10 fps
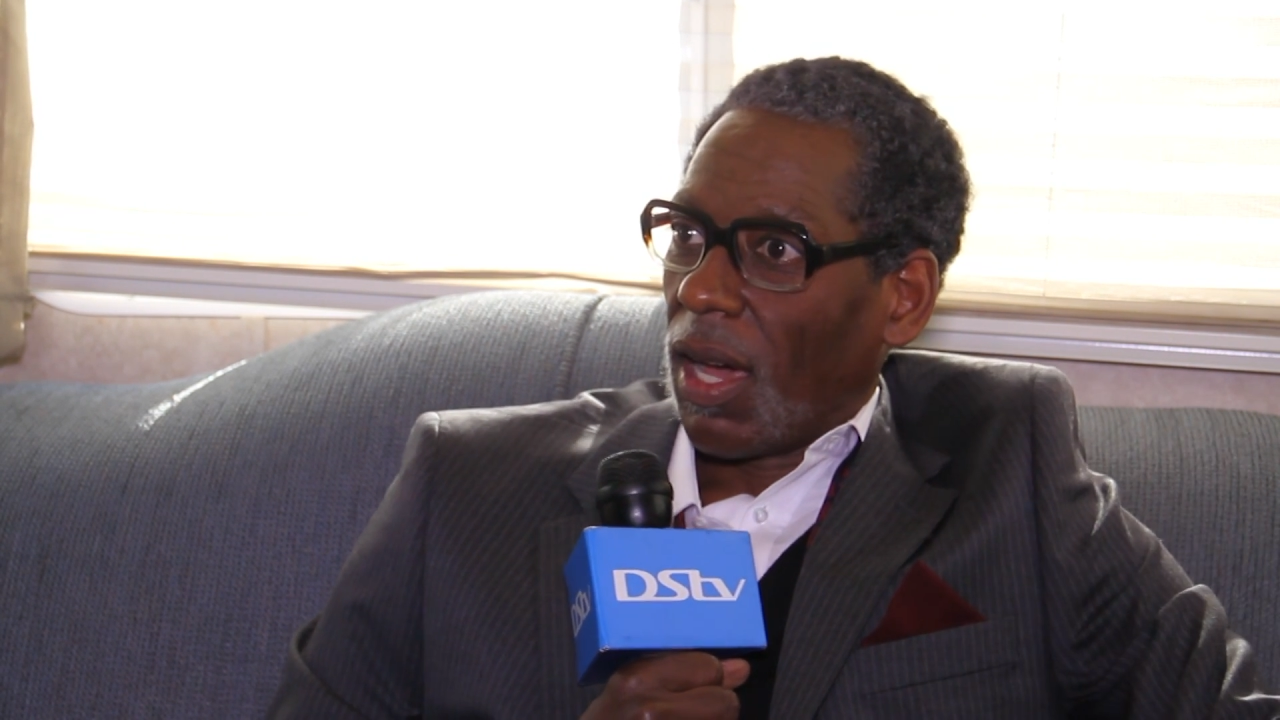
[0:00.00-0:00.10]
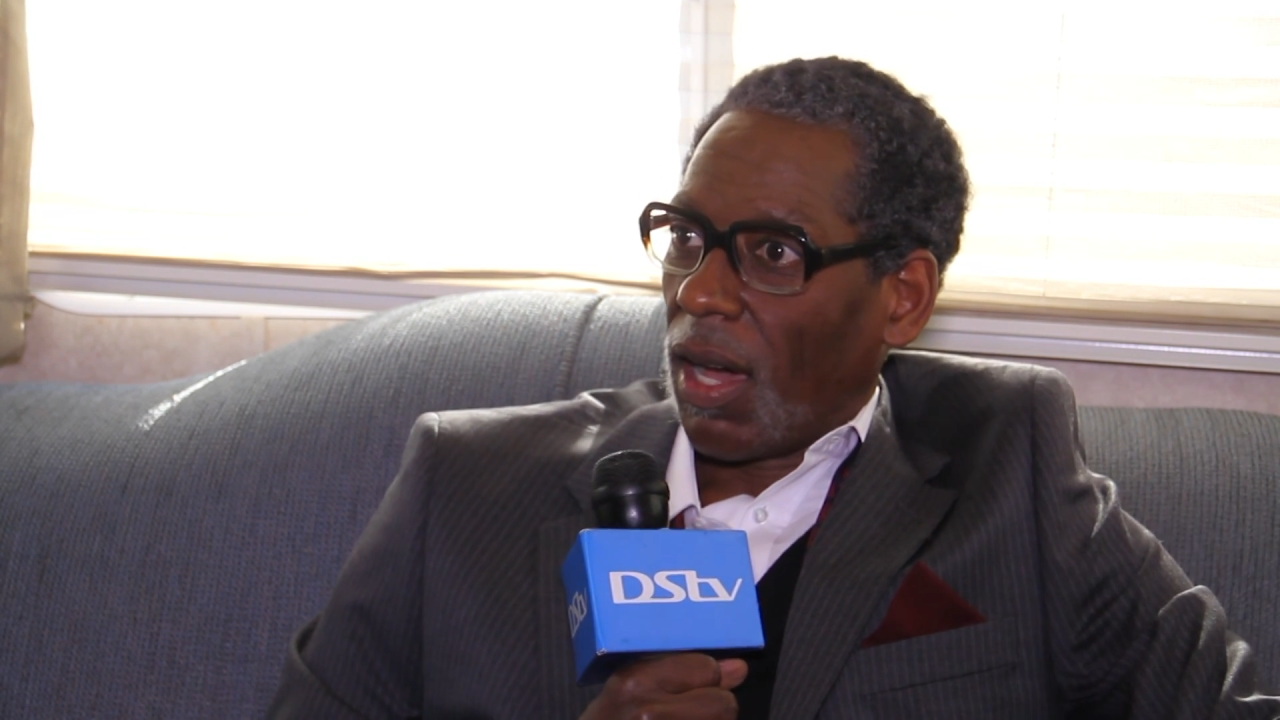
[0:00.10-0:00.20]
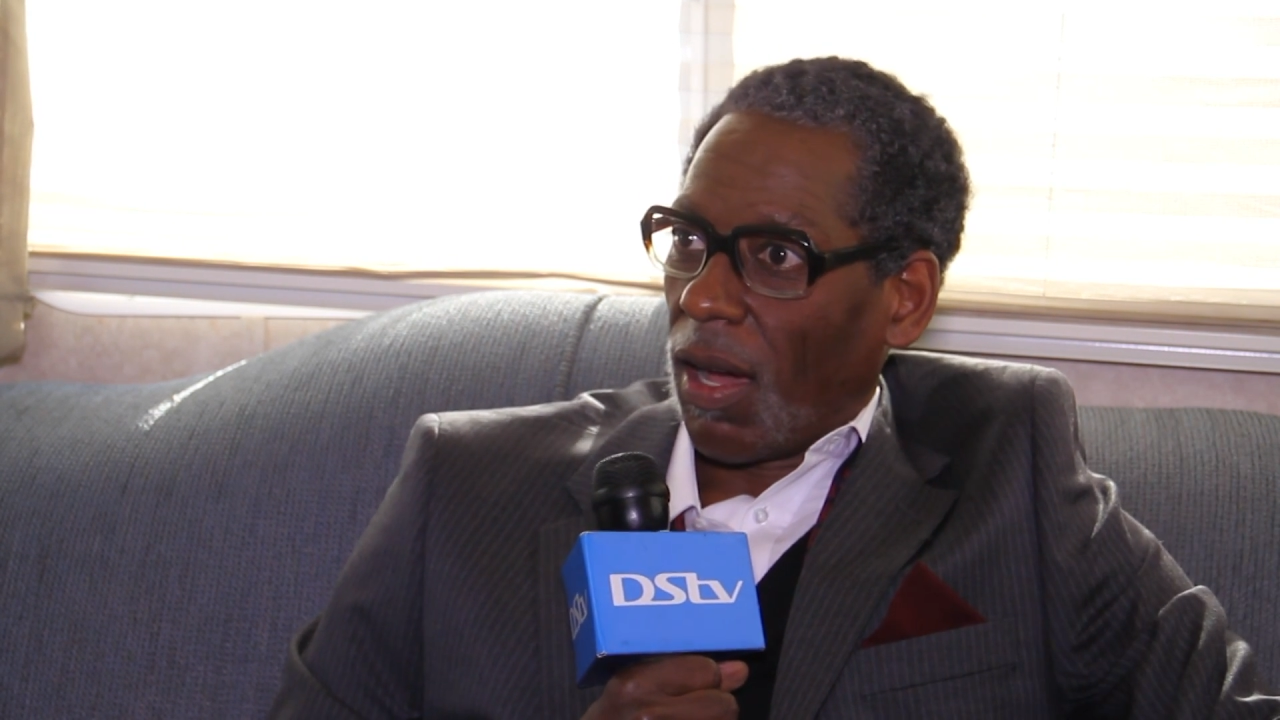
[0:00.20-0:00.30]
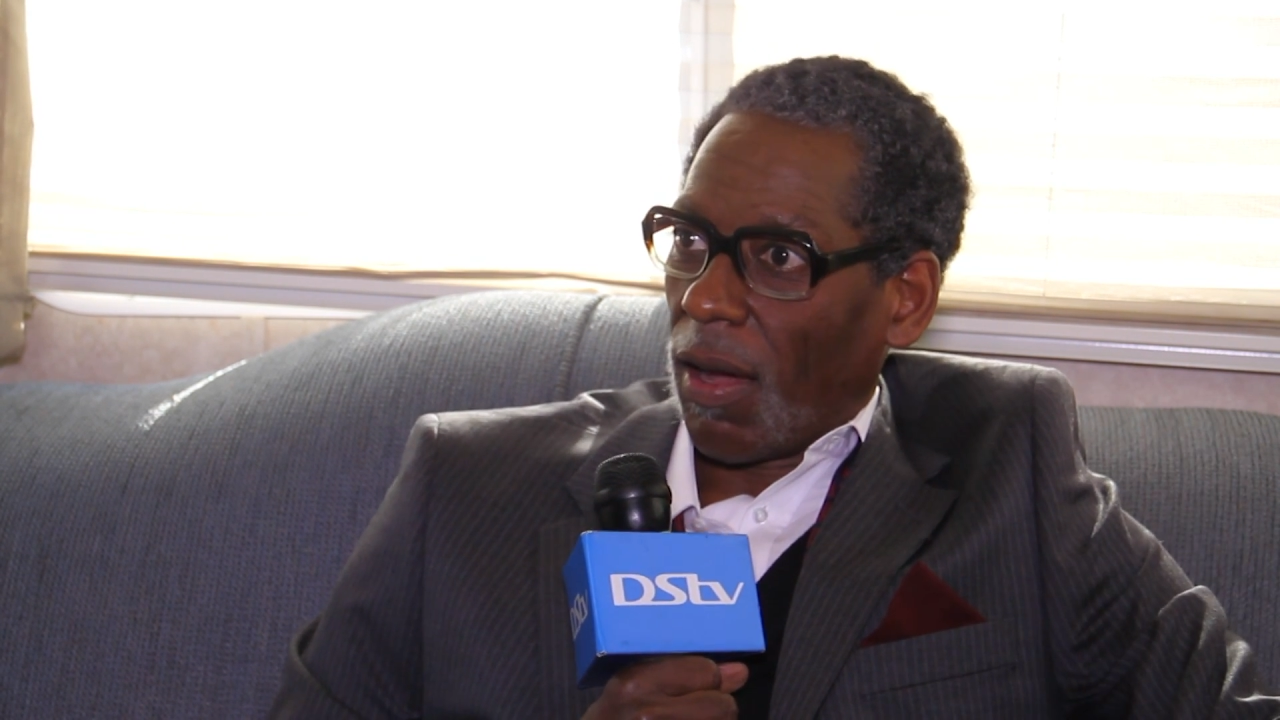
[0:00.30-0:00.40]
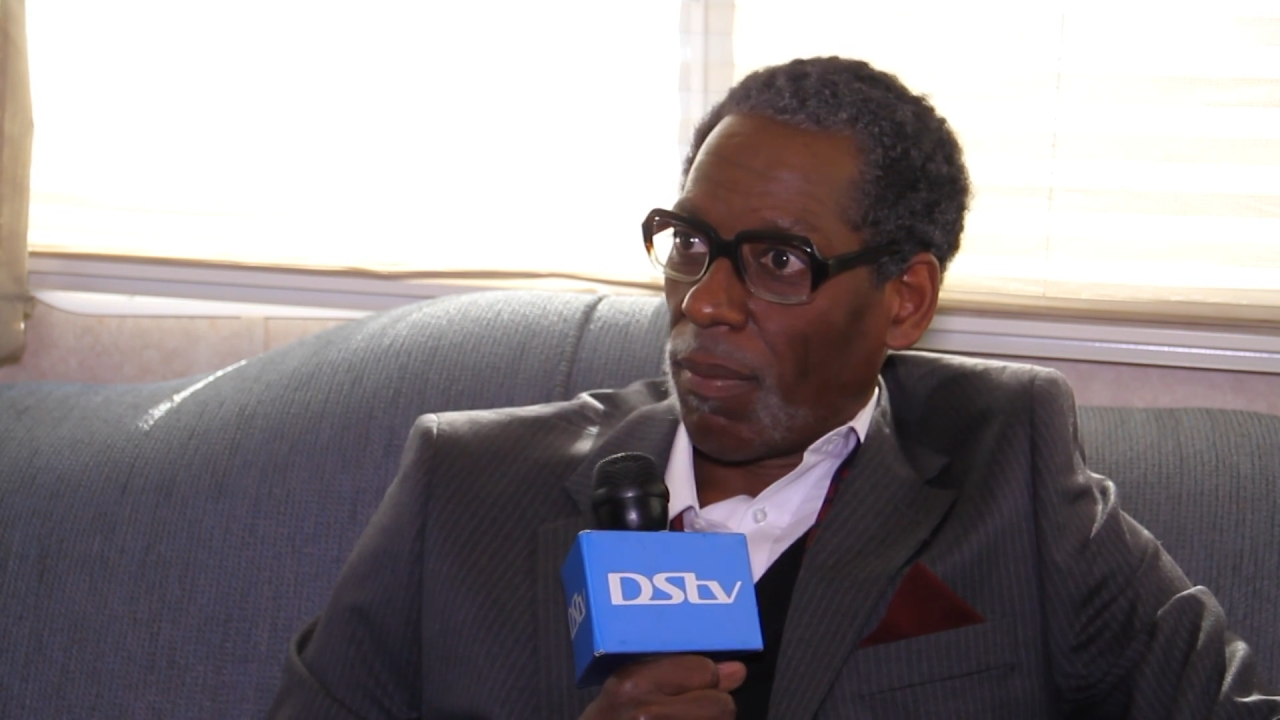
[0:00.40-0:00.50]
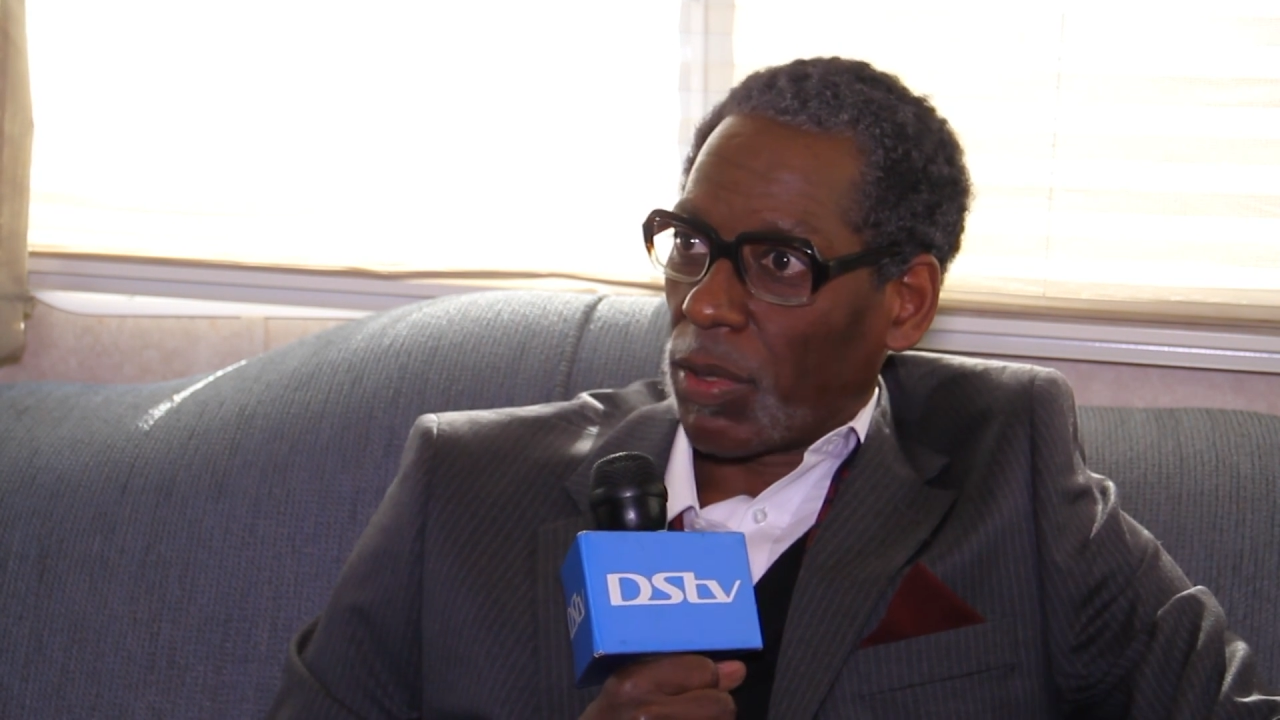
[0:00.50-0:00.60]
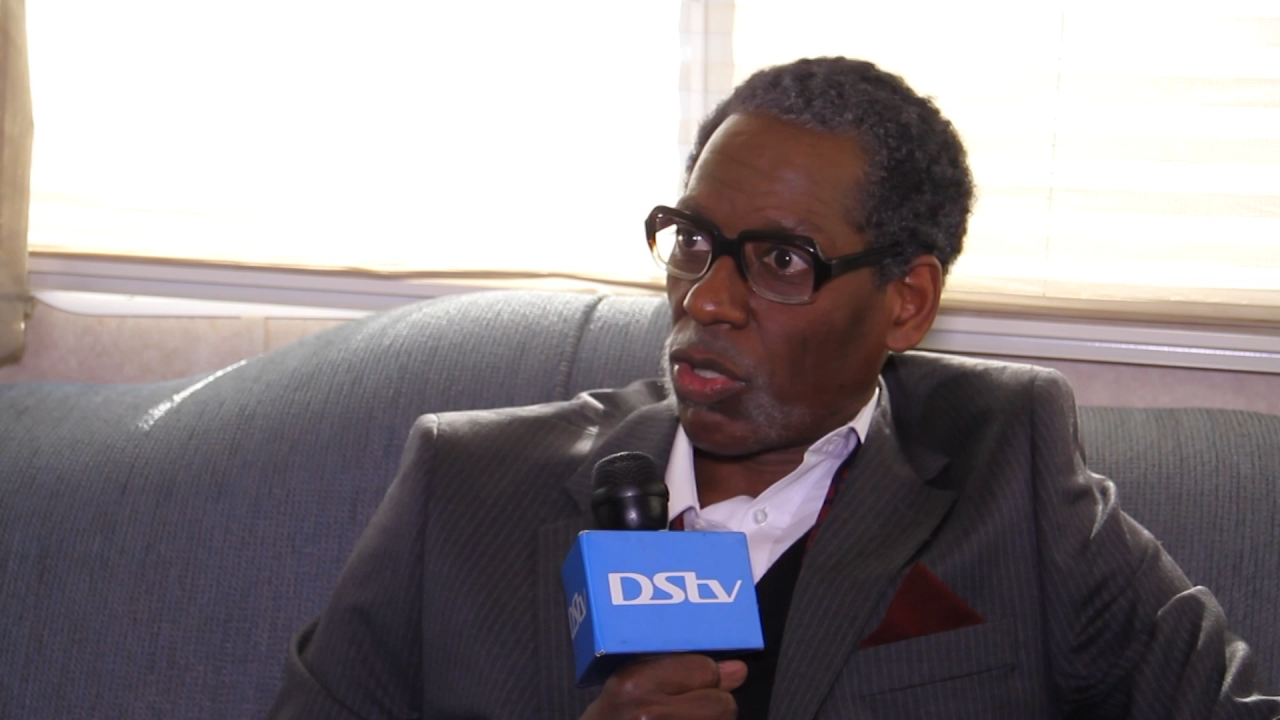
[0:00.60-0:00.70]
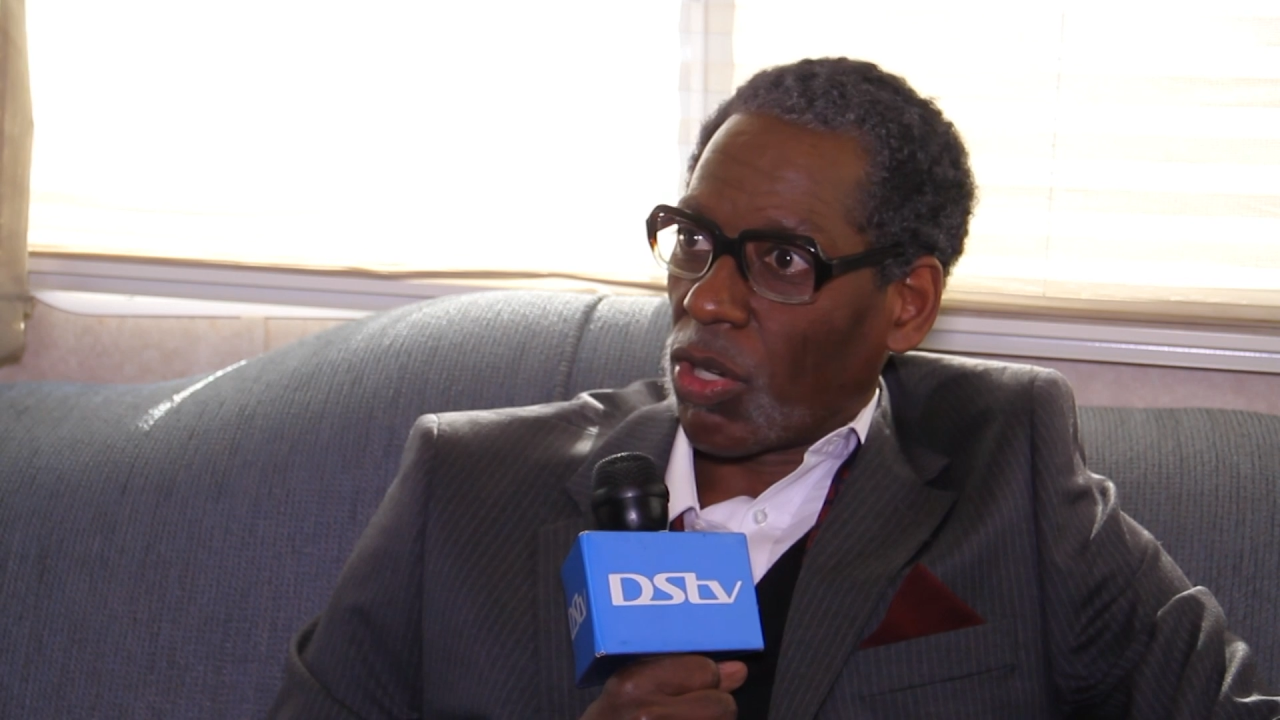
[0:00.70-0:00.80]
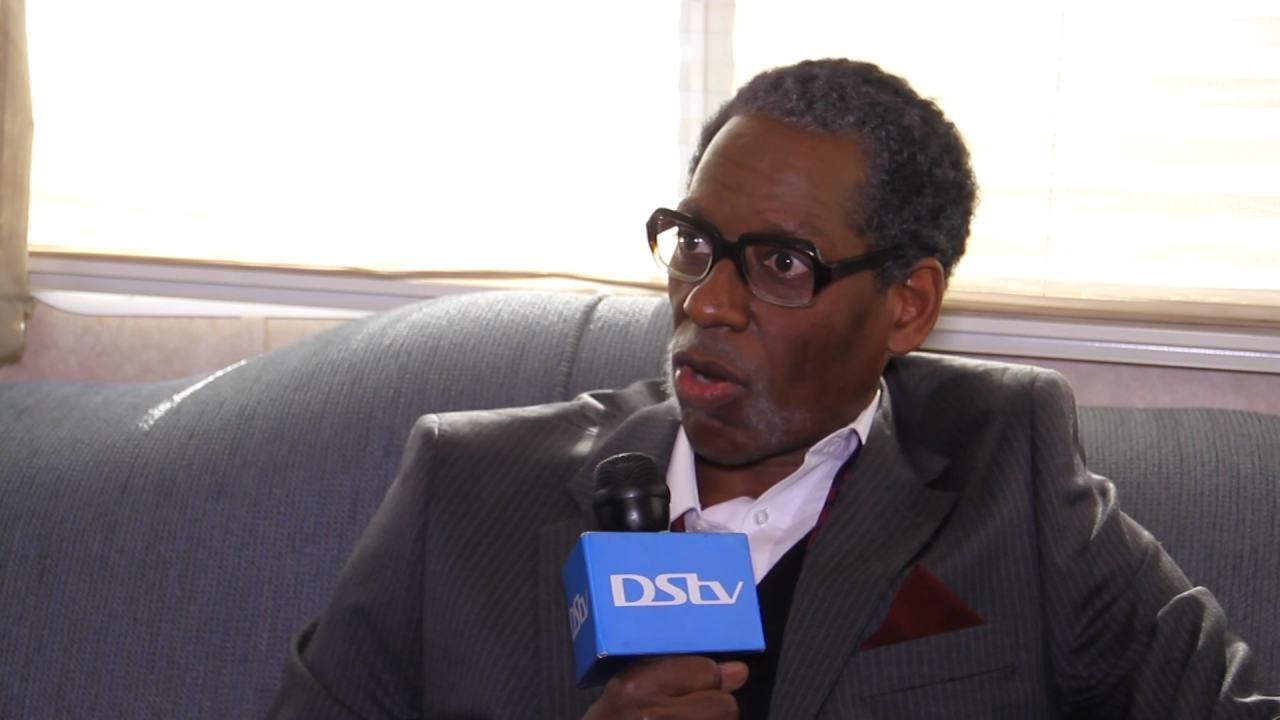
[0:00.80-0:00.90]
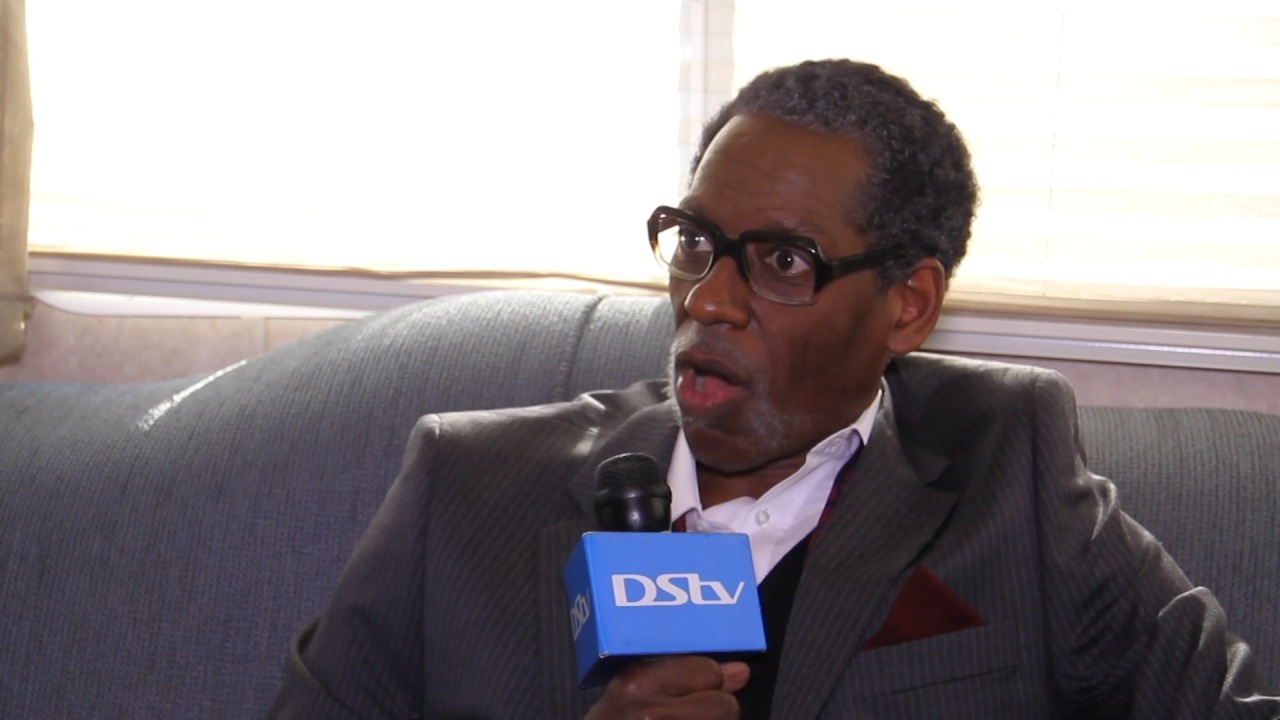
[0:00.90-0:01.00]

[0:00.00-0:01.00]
but you don't